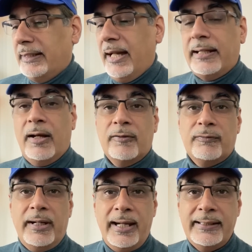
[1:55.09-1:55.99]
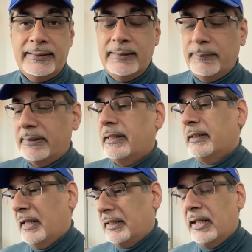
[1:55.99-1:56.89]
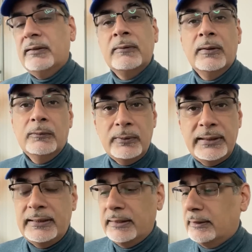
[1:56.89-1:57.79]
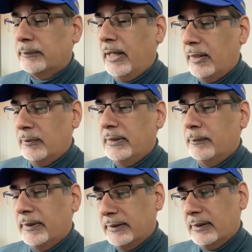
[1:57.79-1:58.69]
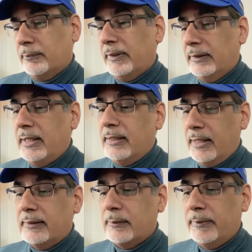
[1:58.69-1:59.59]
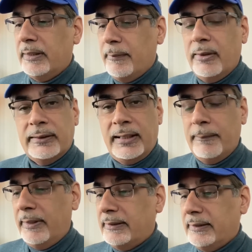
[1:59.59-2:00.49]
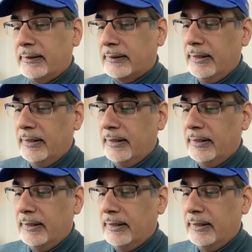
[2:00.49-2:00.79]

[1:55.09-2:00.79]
That accounts for 18%. Again, we need enterprise, we need business, but yeah, that's a big amount and that makes sense.